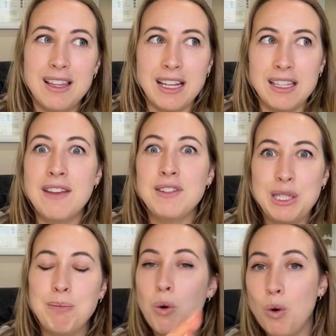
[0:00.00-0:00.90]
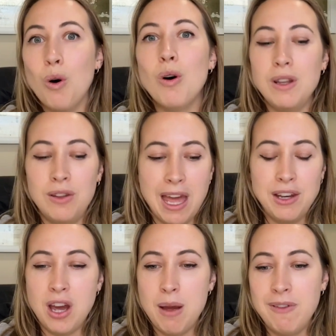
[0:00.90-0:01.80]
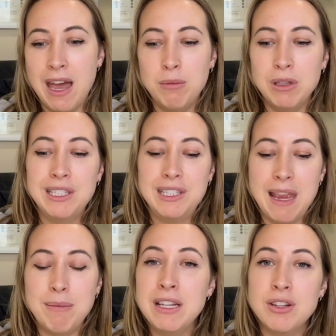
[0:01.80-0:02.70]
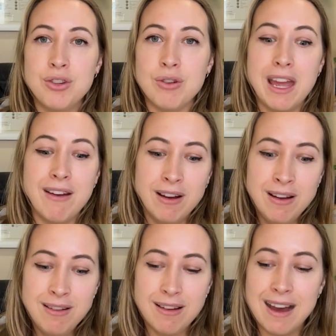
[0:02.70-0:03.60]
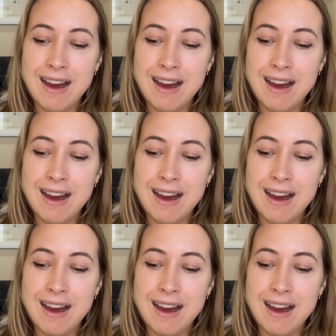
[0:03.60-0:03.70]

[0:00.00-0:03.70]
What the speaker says: never support that type of animal entertainment industry ever.